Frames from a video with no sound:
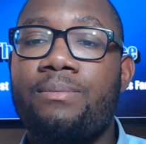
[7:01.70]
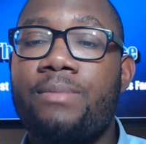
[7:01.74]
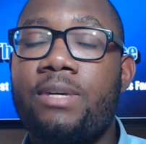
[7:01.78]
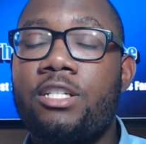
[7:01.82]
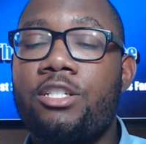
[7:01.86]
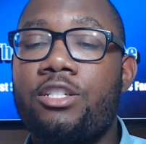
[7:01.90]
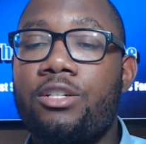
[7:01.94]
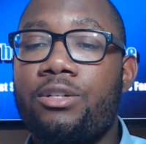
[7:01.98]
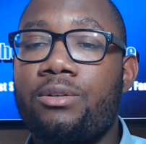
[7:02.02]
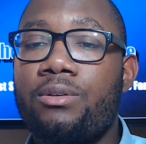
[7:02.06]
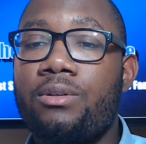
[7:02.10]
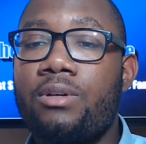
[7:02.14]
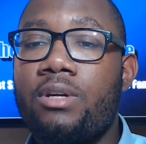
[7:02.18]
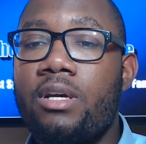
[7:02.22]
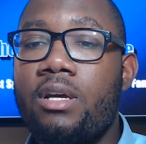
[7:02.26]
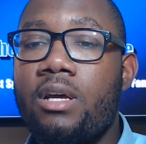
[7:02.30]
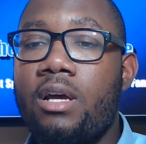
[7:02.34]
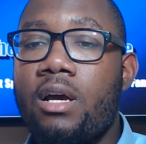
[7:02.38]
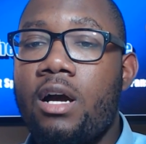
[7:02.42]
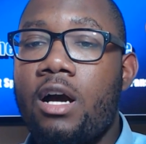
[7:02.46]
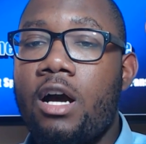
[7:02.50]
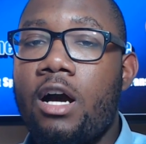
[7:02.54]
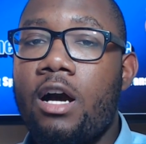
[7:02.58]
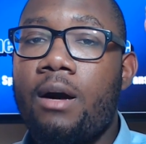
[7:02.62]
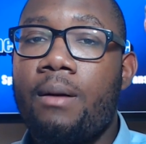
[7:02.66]
Mitchell.
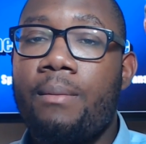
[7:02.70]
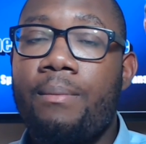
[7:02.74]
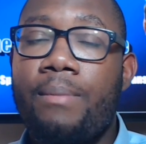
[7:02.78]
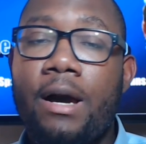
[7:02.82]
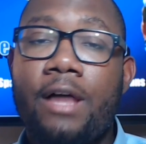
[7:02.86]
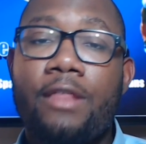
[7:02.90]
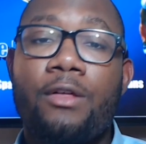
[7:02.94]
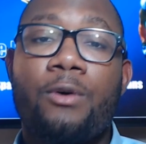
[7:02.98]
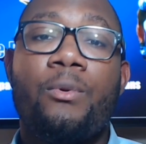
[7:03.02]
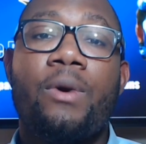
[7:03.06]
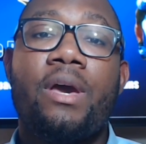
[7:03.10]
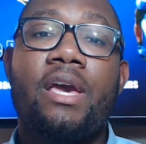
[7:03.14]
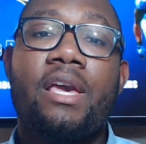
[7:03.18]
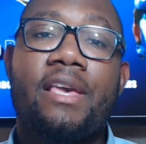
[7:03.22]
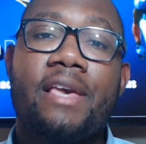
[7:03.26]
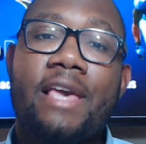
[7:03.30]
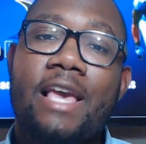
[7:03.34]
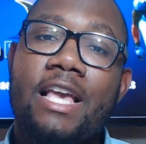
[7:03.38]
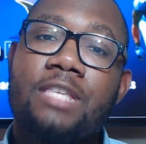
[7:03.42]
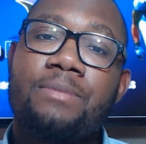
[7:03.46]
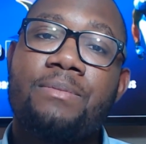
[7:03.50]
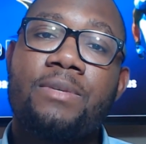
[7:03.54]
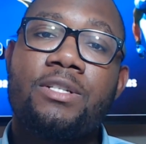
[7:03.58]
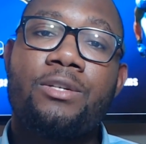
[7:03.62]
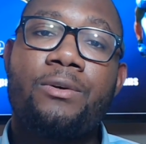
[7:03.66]
By the way,
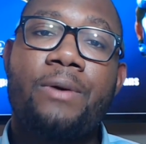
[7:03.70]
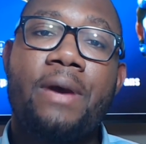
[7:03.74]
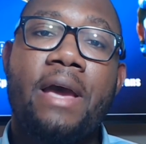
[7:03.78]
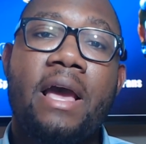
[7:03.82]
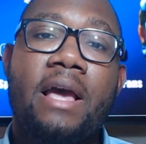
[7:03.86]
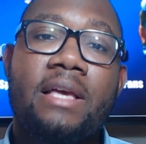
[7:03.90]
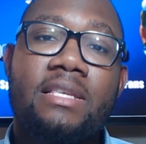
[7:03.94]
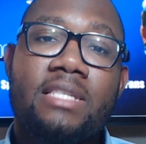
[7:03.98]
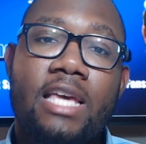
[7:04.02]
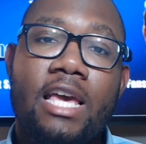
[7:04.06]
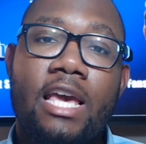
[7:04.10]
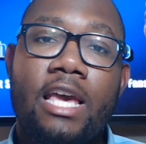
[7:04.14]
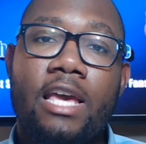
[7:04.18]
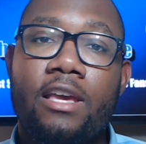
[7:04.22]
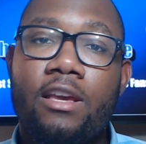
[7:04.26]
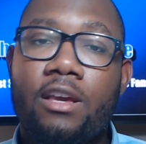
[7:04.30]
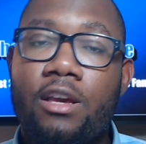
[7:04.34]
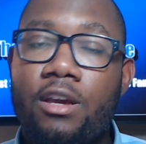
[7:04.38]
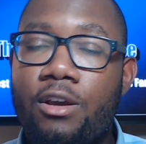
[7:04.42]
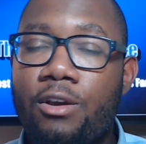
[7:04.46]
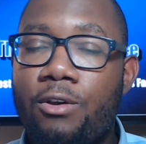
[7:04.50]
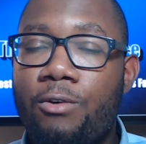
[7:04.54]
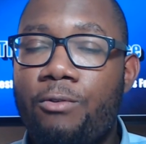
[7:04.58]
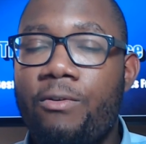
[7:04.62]
Cakes Mitchell has a